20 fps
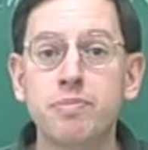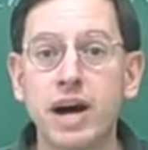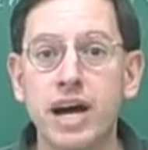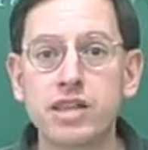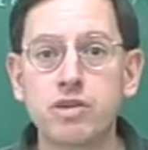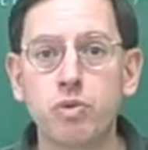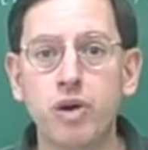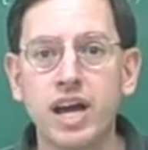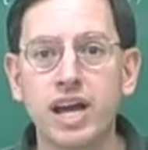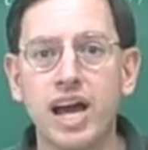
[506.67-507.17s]

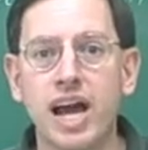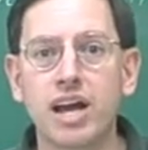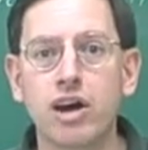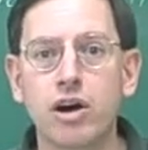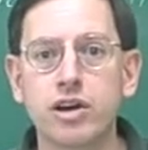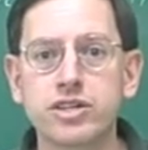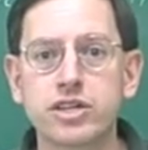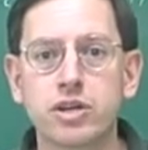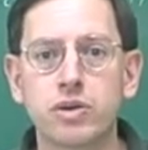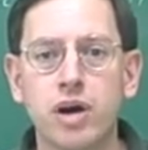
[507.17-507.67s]
By the way, I
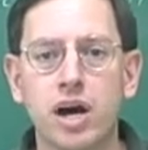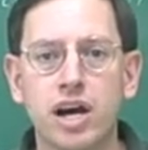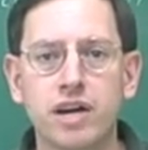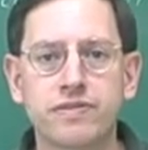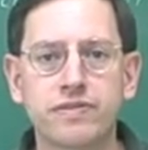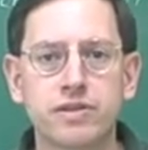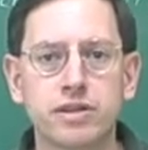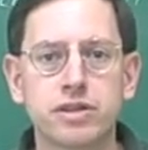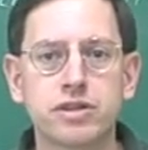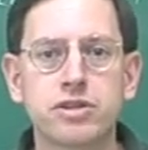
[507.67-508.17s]
also
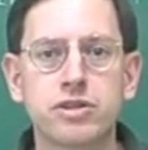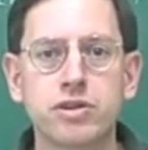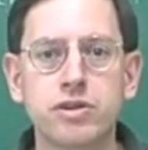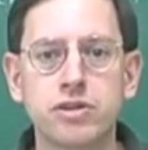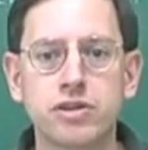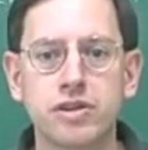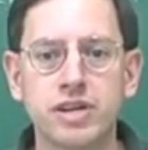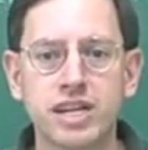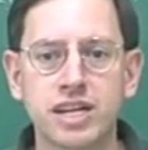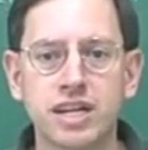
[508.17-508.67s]
offer
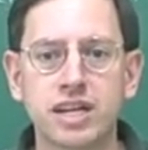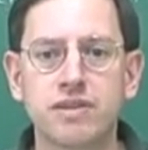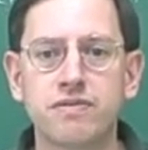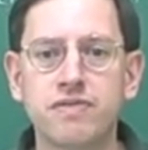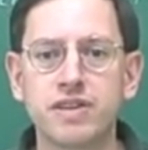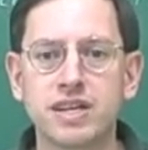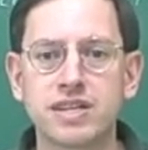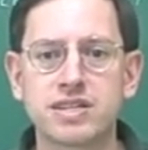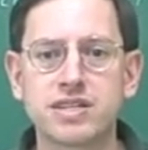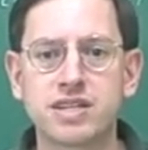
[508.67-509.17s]
tutoring
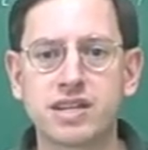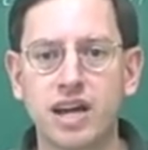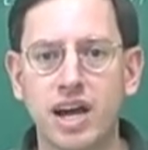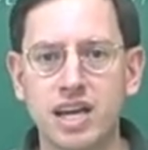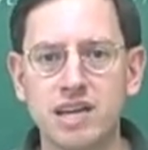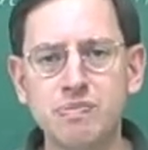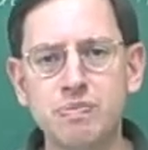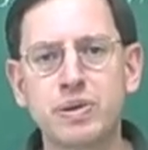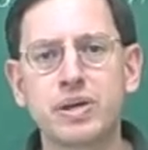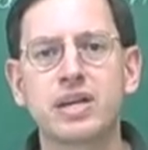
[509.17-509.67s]
via
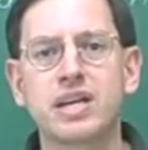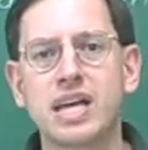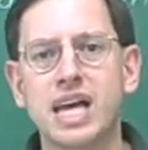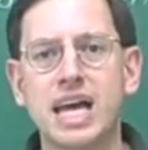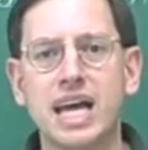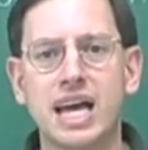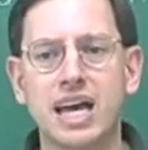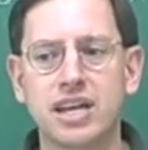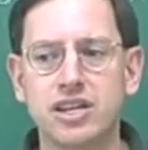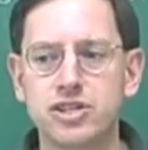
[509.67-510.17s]
Skype,
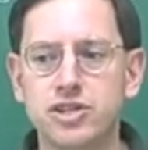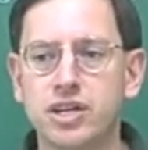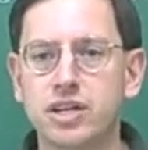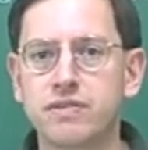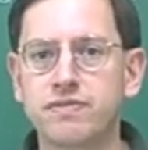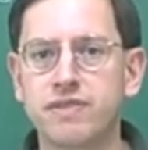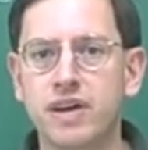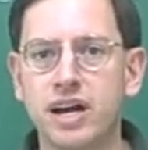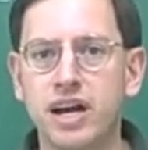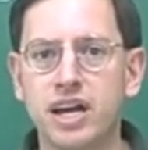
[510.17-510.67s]
and you
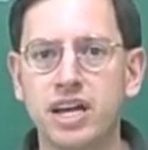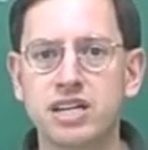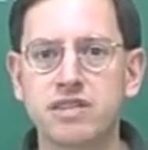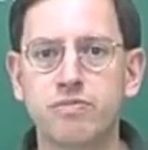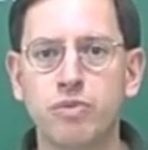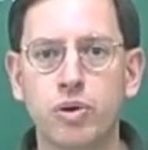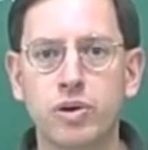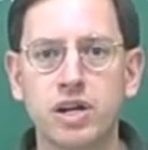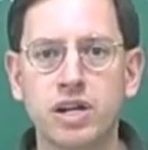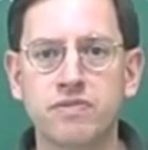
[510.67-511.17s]
can
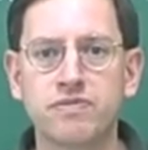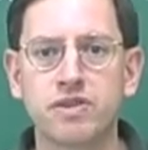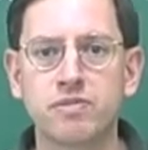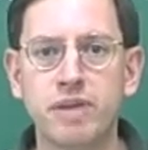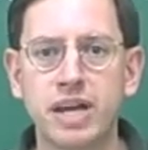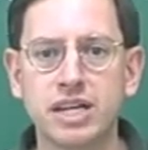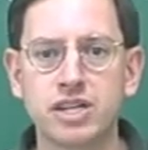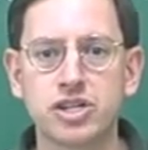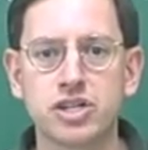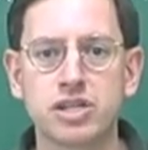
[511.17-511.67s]
find more
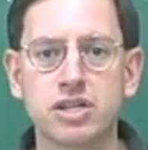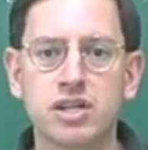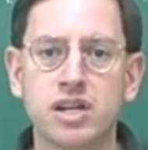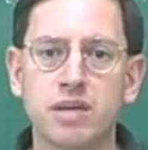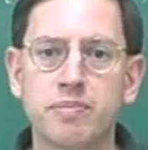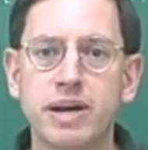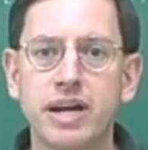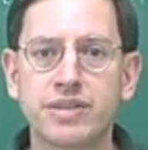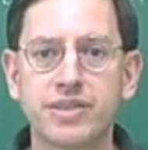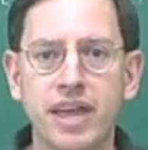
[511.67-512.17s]

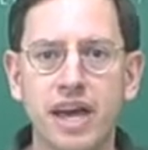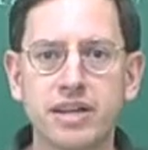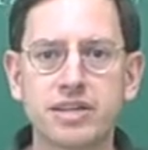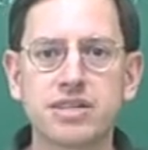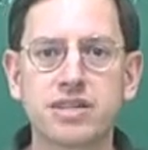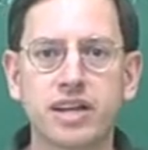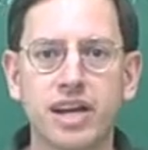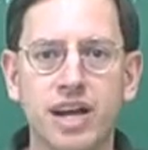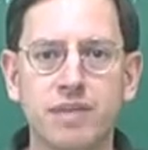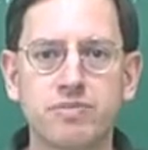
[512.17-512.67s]
information about that
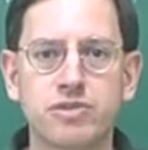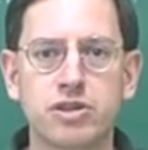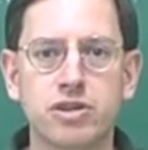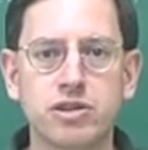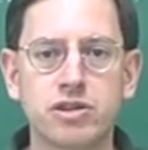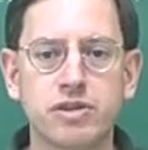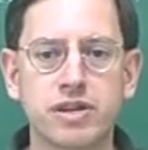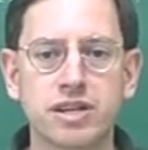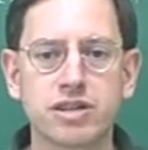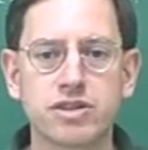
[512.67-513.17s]
Skype
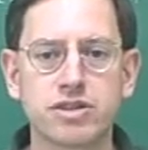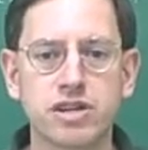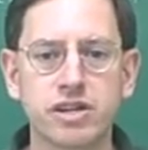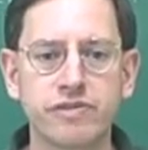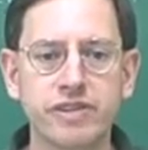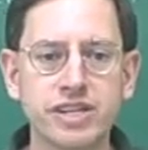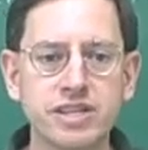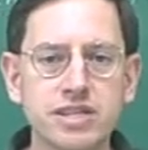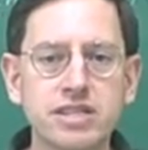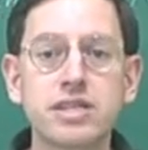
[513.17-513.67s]
tutoring
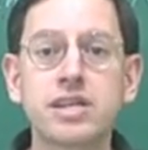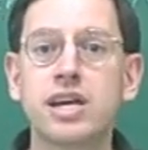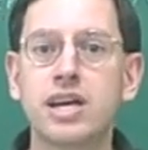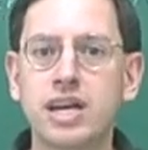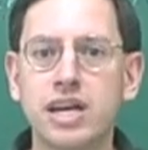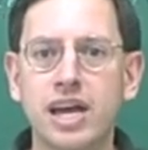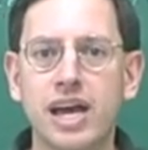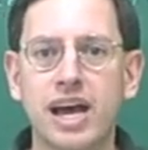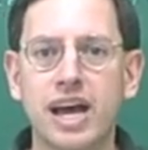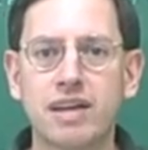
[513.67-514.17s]

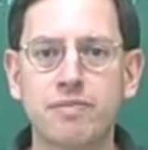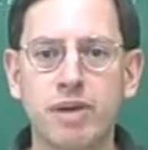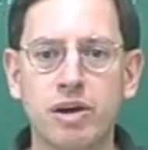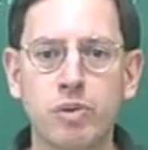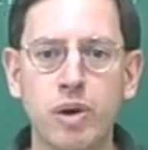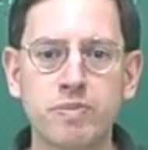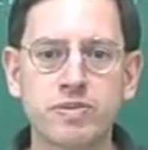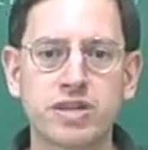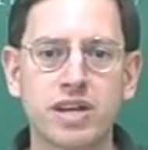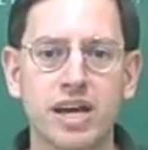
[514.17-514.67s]
service at
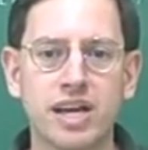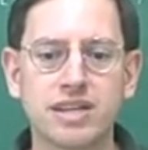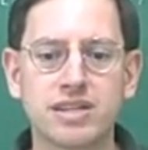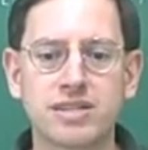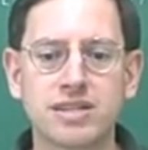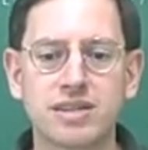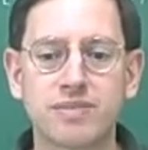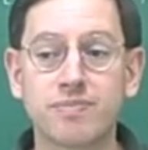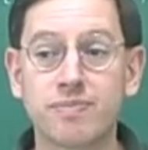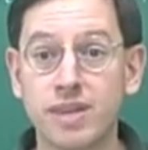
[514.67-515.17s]
my
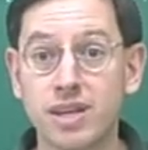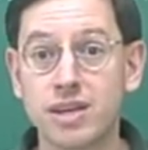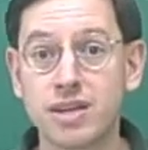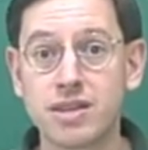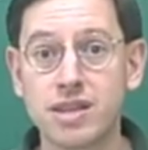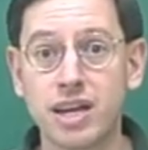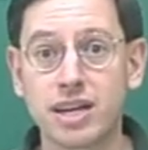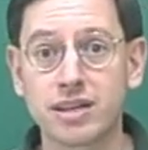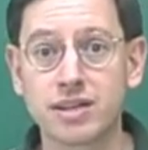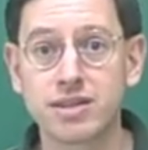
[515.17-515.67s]
website.
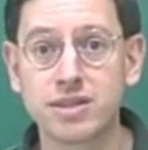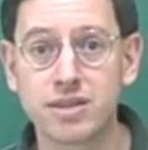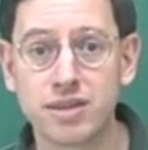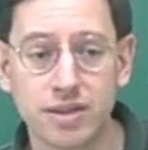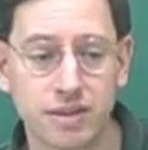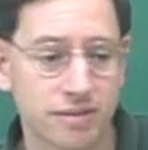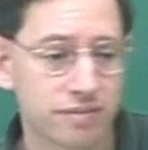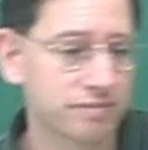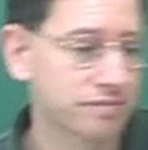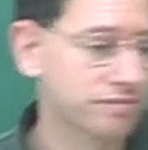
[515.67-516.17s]
Thanks.